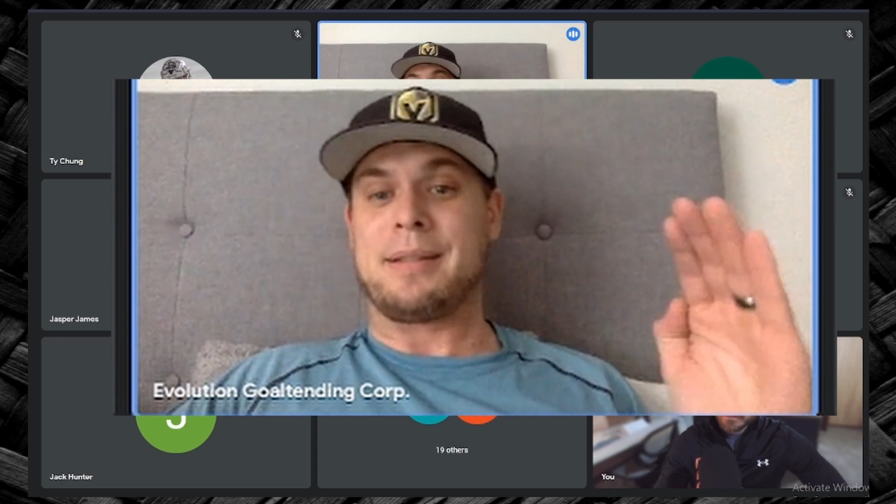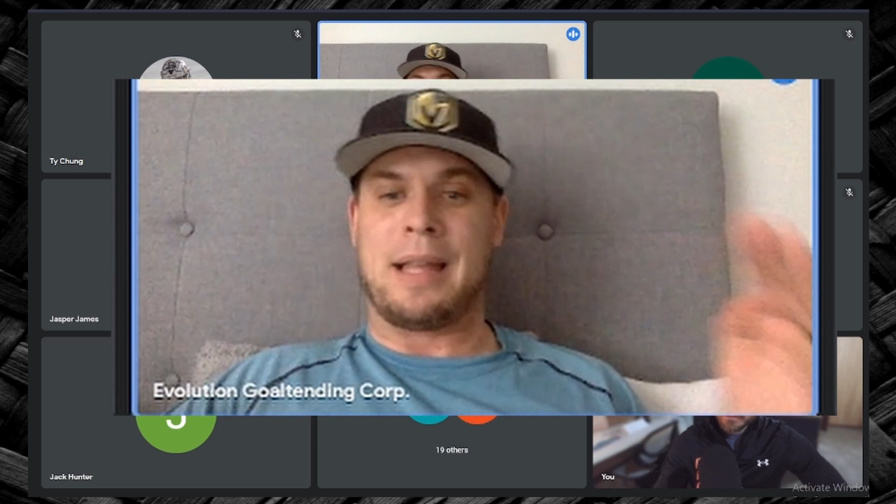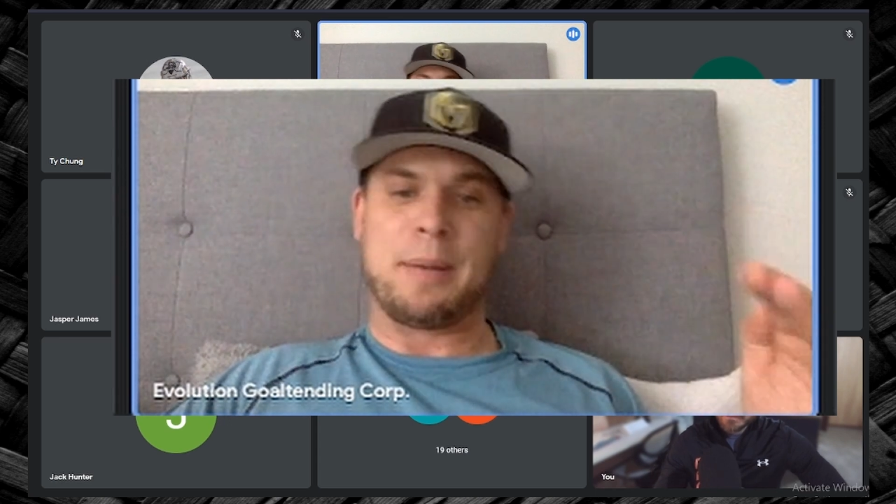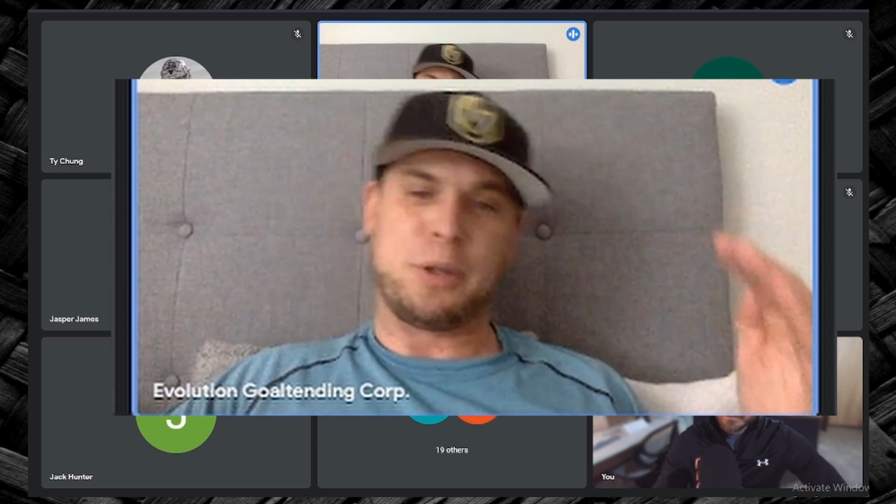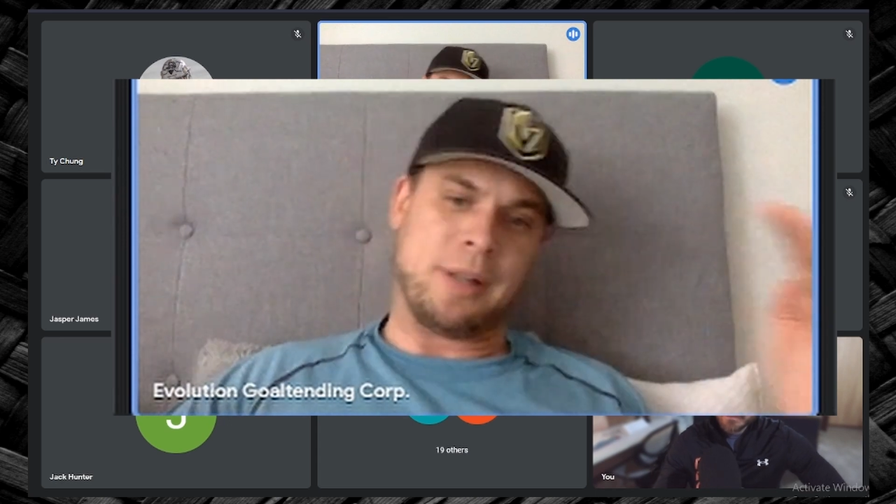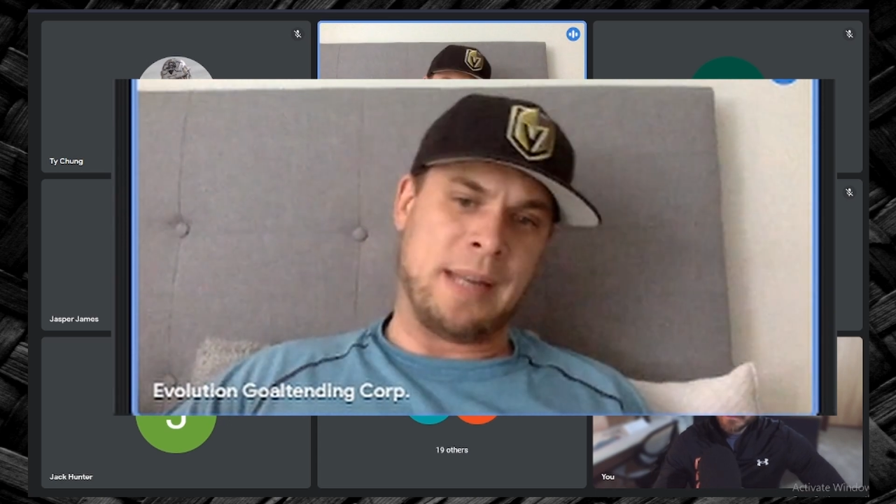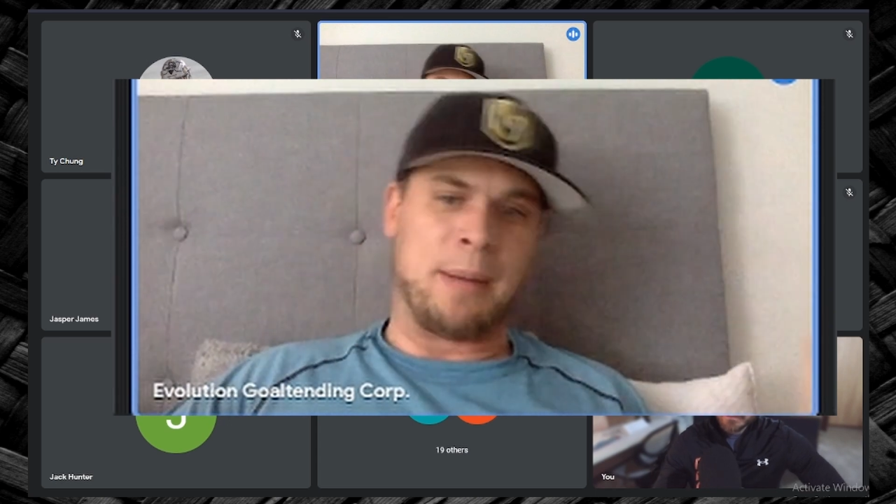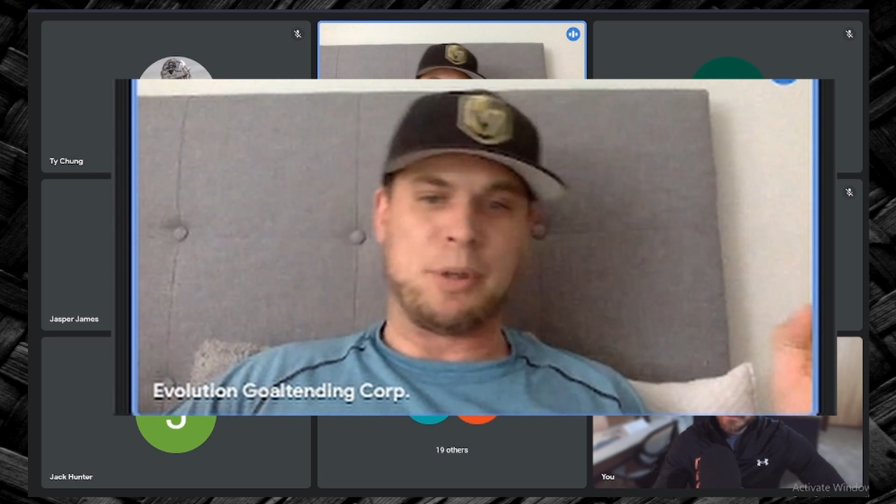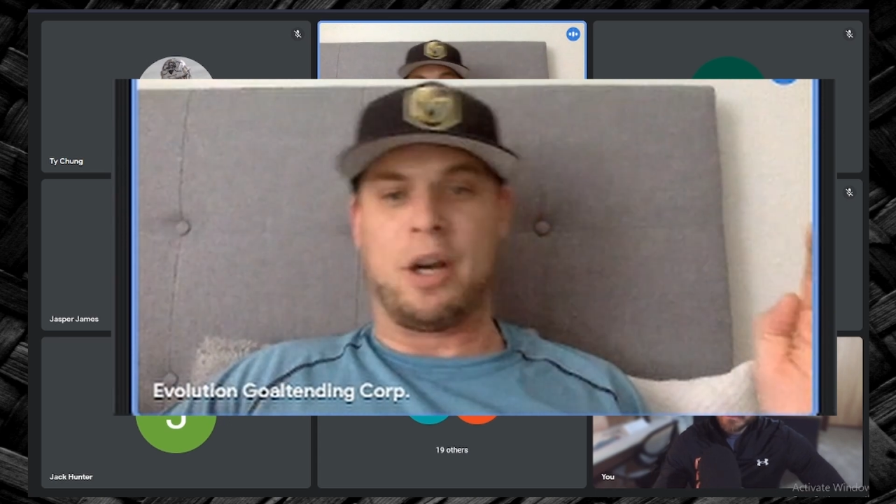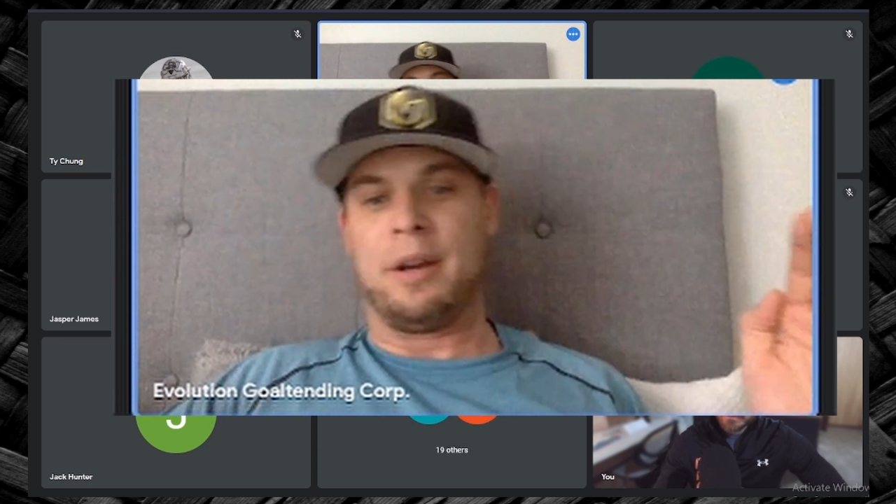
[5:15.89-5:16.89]
slap shot,
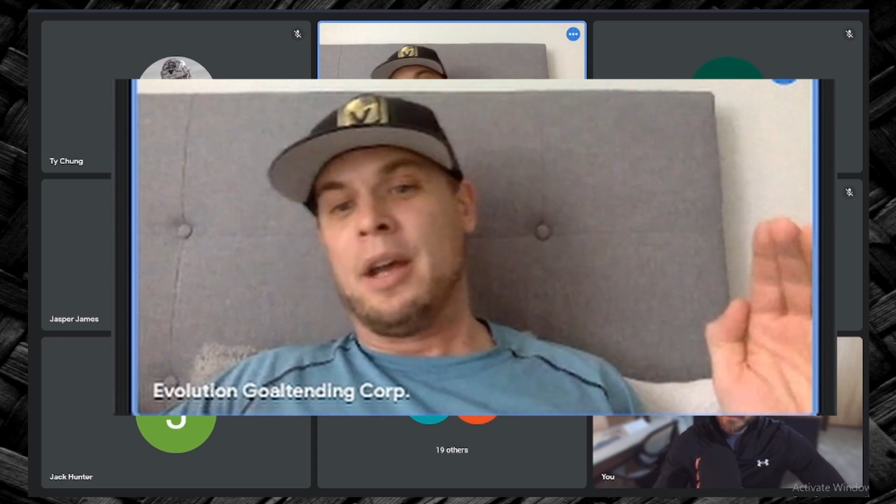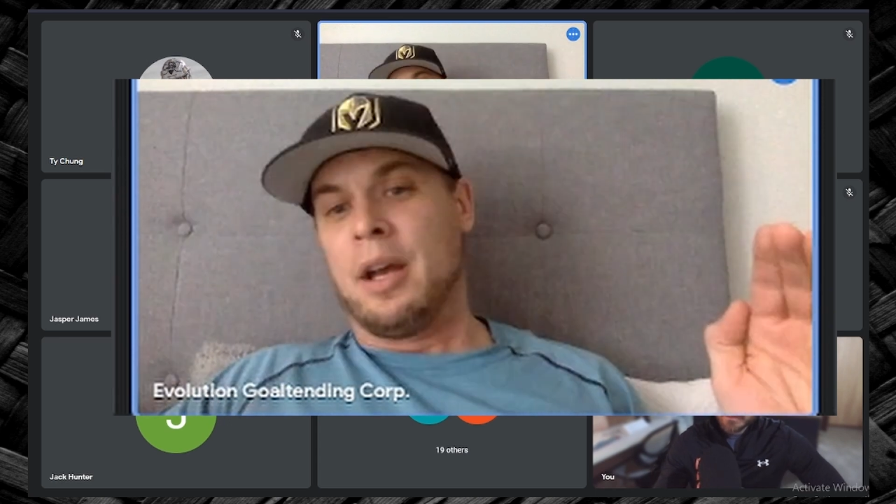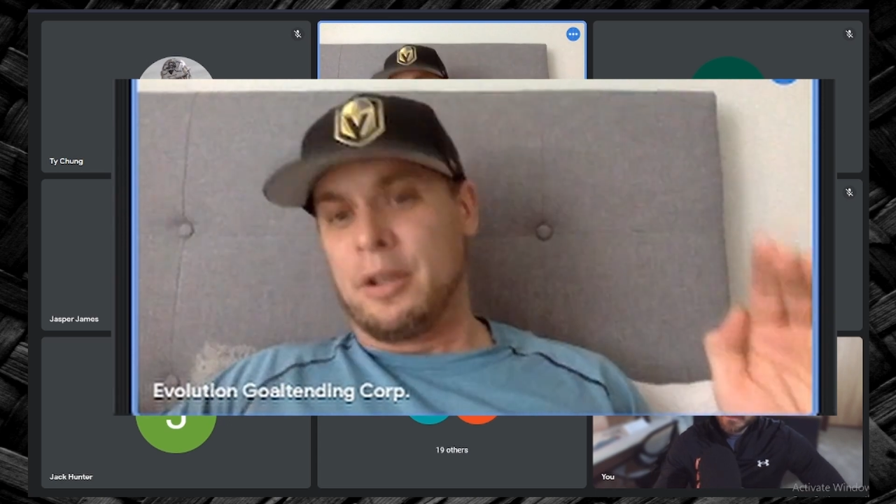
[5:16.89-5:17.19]
snapshot,